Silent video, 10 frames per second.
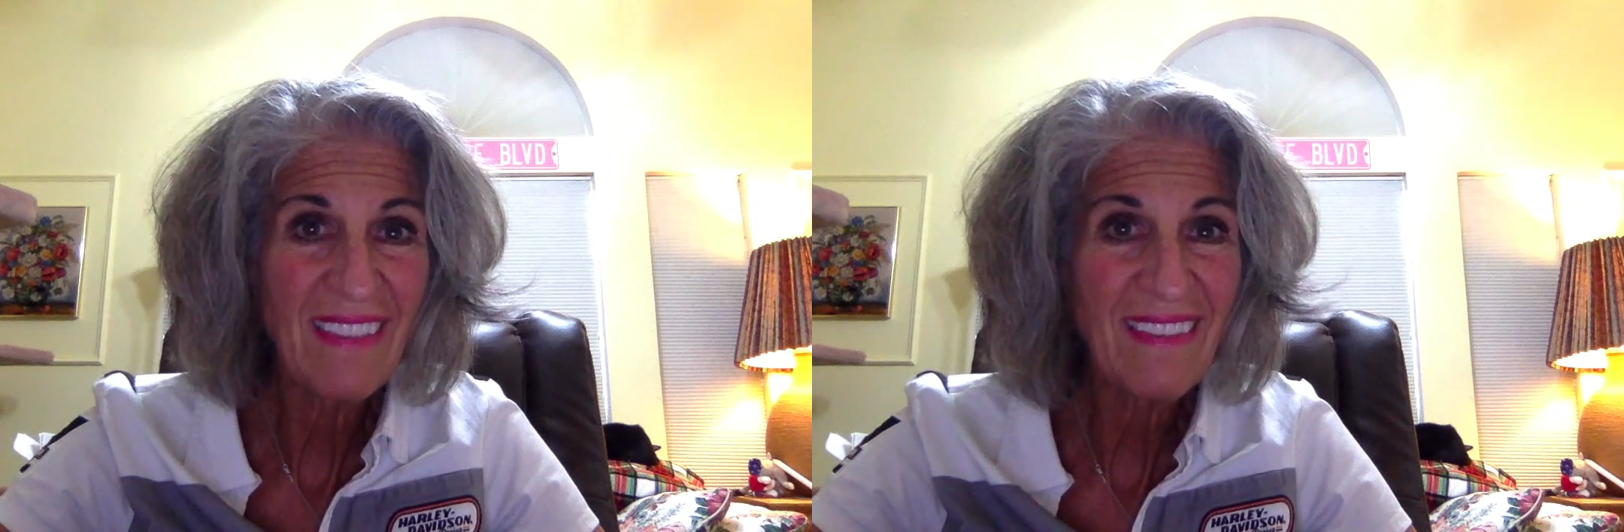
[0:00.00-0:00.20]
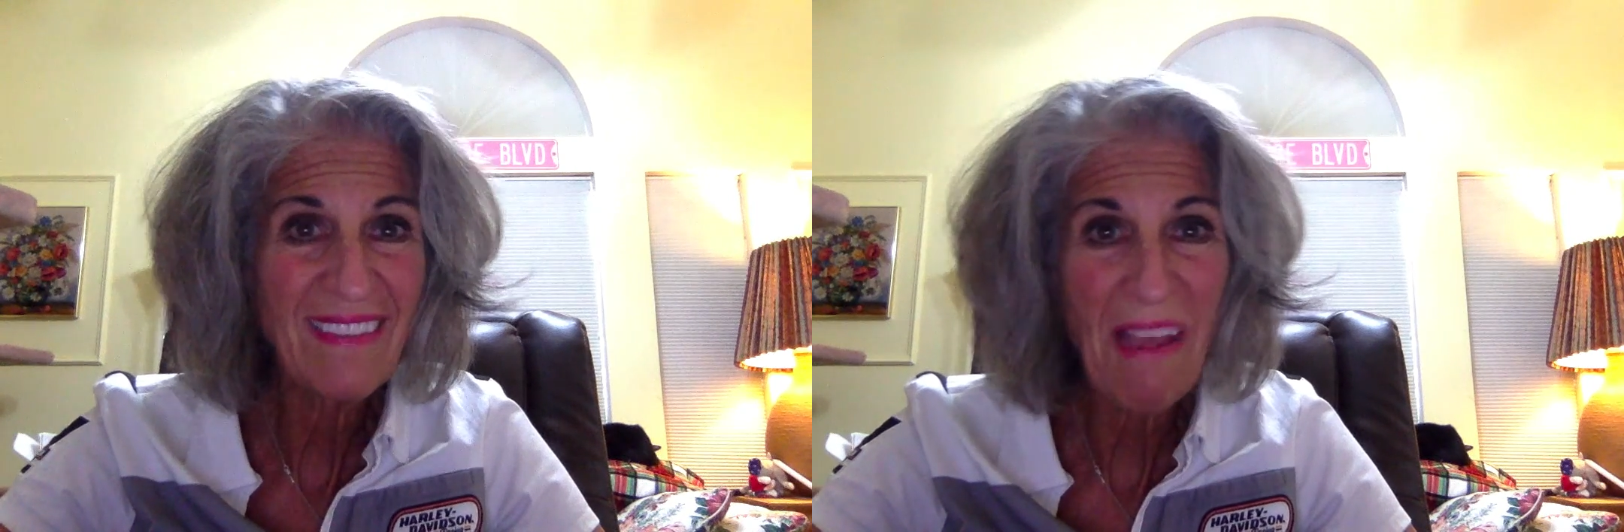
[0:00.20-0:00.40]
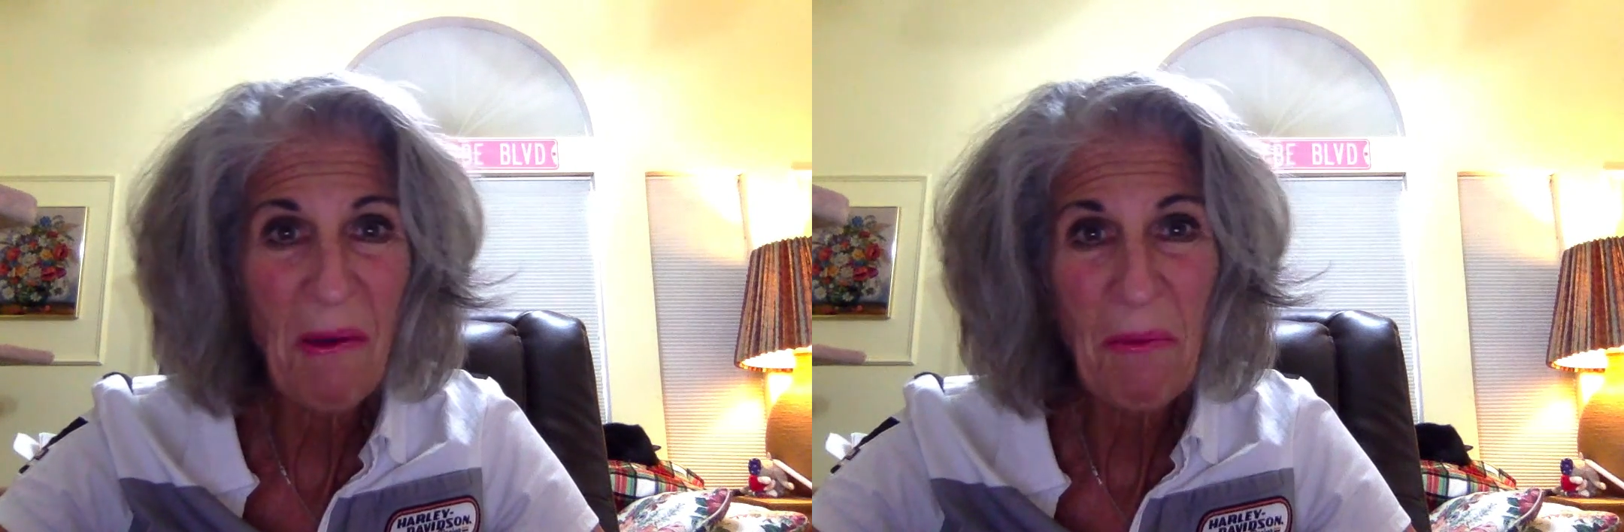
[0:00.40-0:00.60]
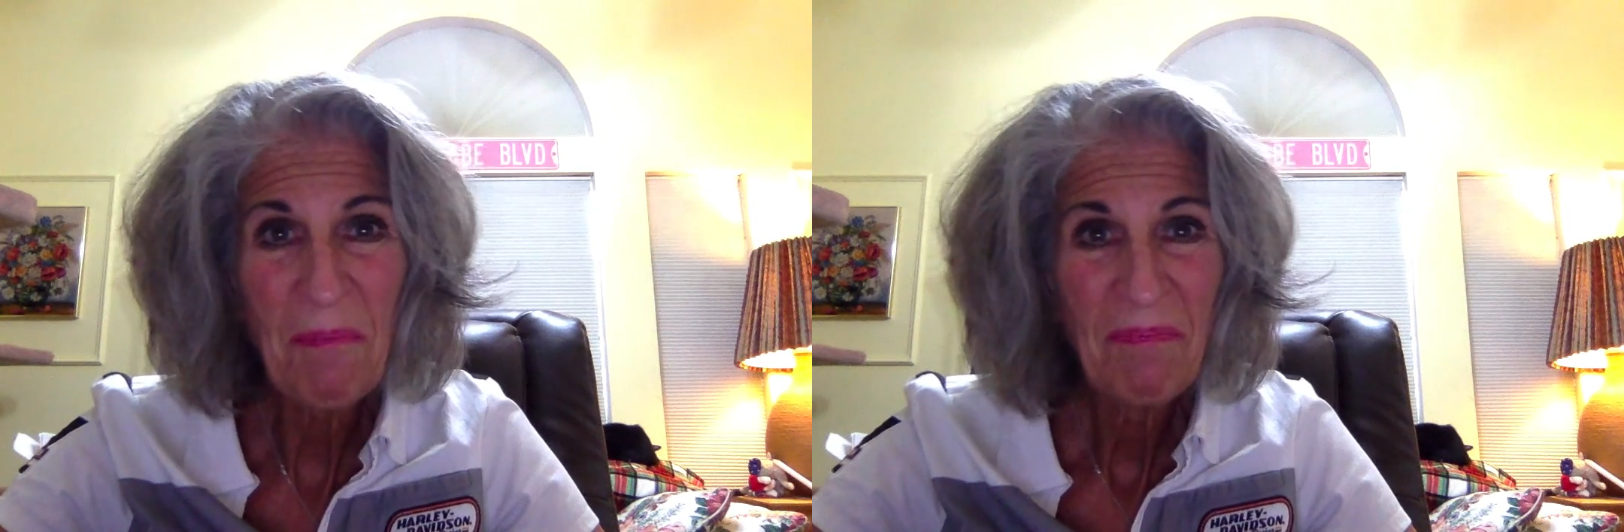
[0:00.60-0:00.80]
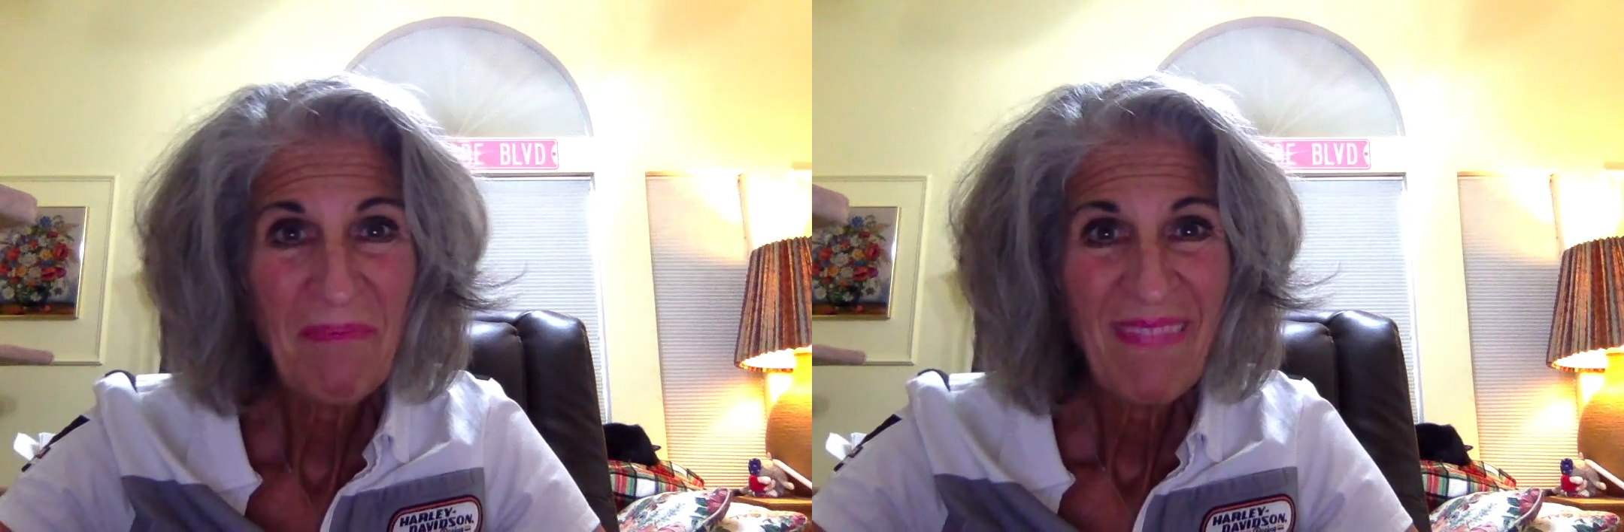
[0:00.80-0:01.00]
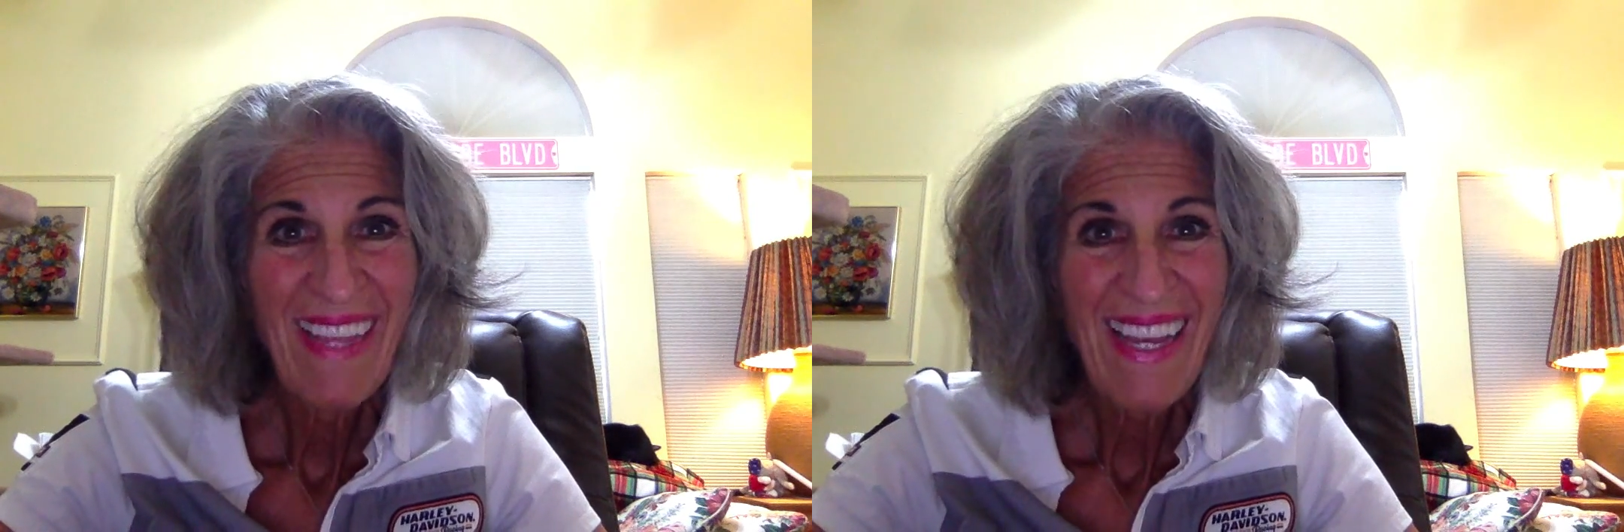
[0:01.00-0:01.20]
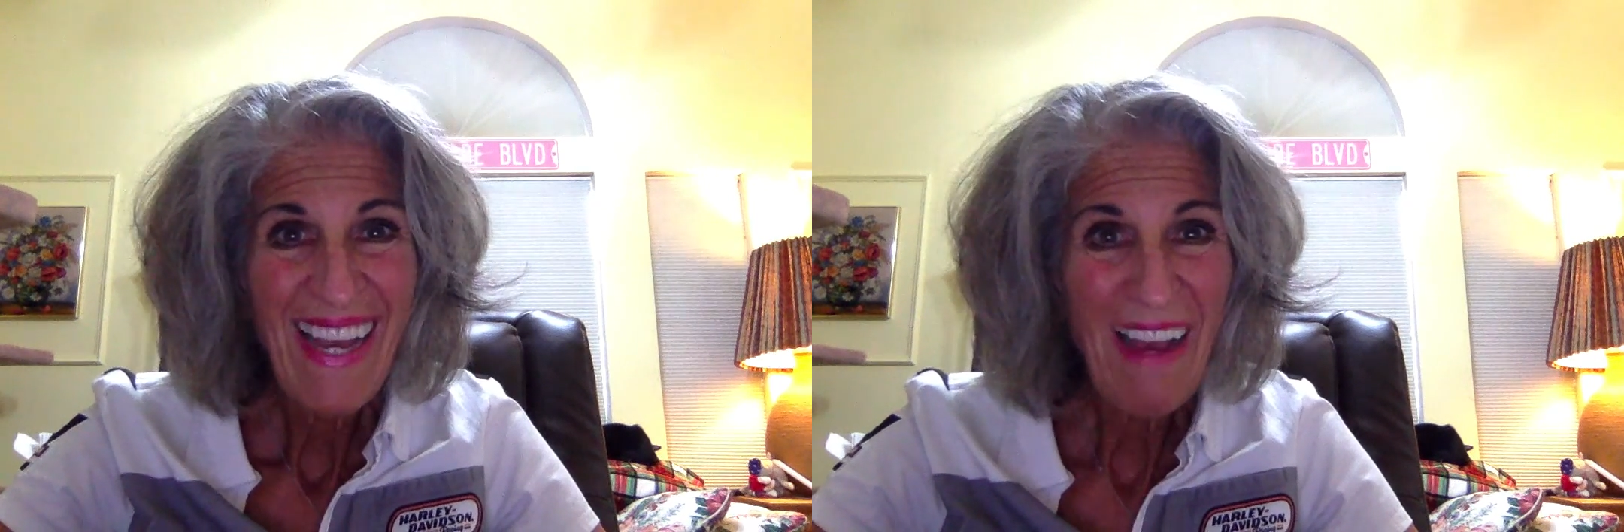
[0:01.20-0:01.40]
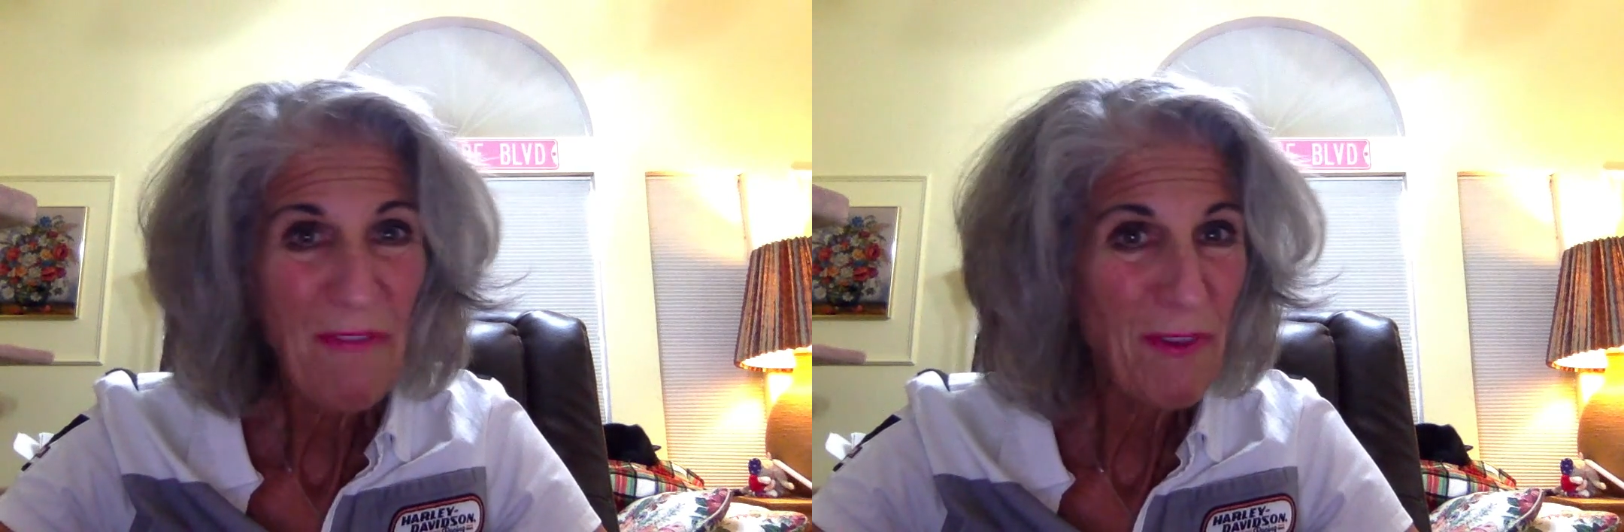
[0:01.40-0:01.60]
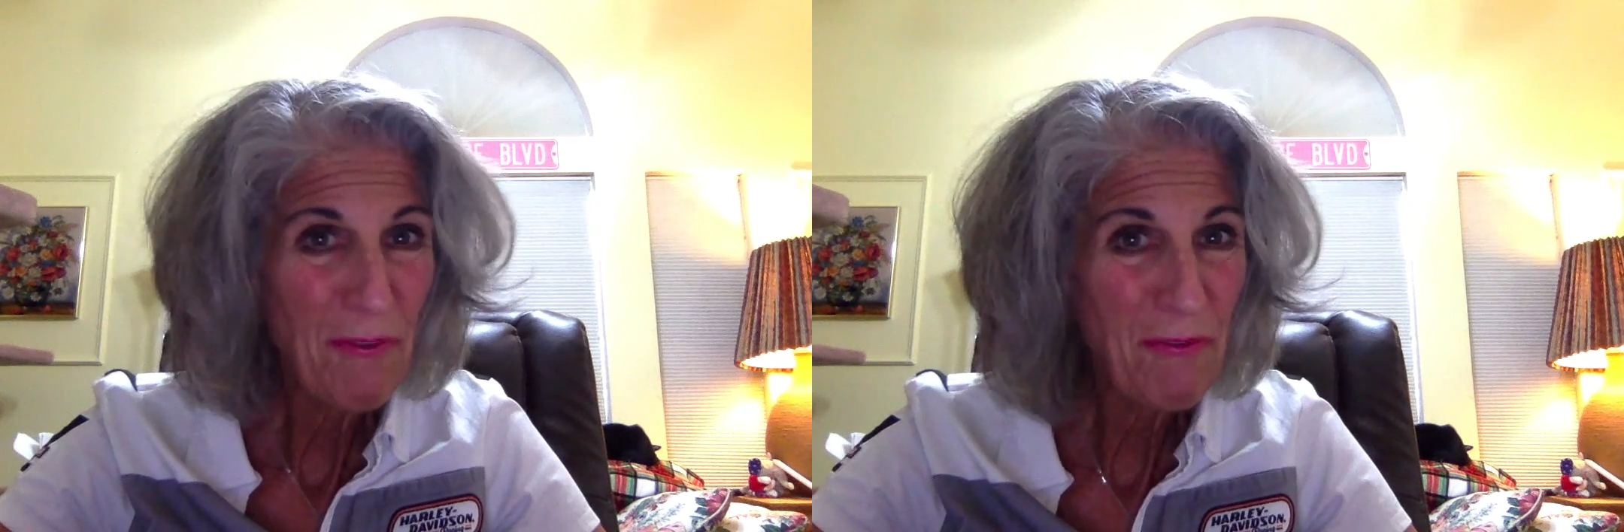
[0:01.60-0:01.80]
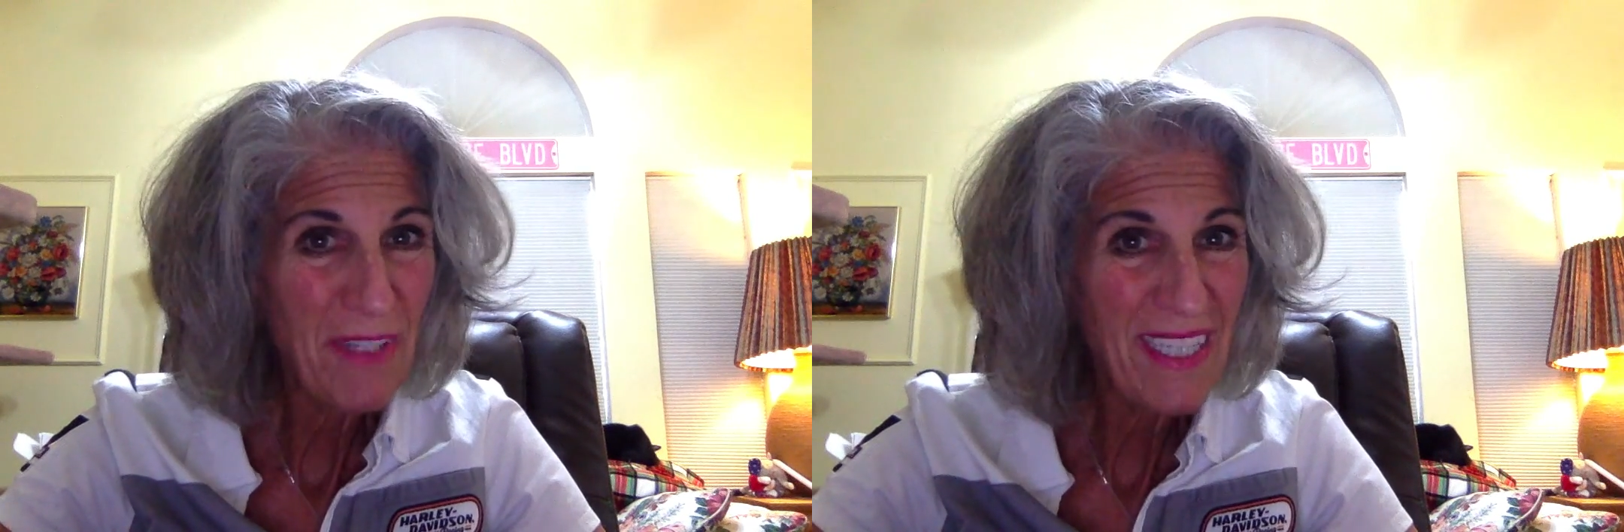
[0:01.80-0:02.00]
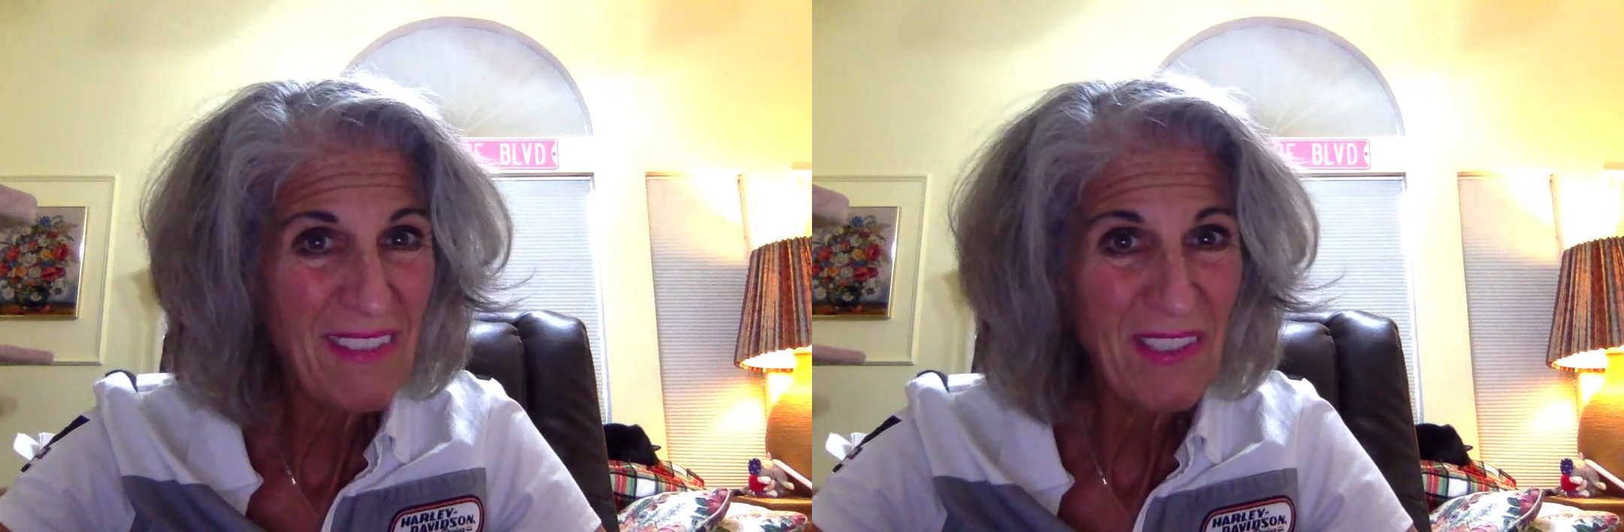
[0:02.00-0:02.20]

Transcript: So feel free